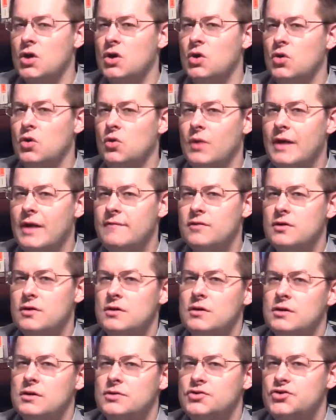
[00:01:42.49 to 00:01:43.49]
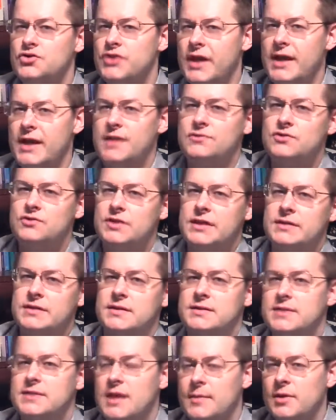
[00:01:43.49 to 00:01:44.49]
"Whoever changed his
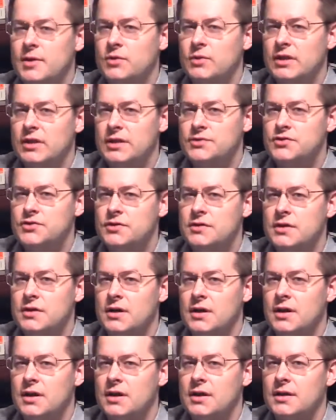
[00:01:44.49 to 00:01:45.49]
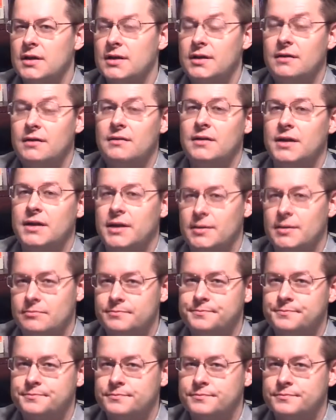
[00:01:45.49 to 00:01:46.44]
Islamic religion, kill him"?